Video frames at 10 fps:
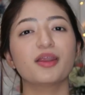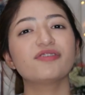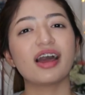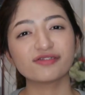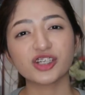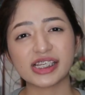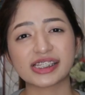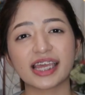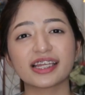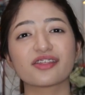But if you have dry
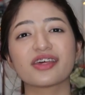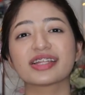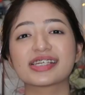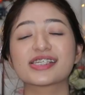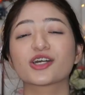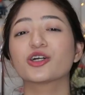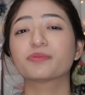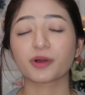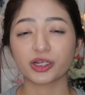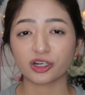skin, I think this is a
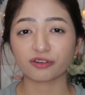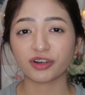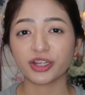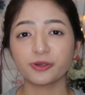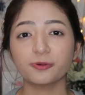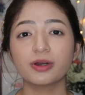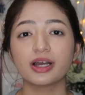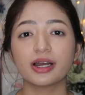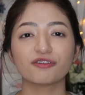good product for you.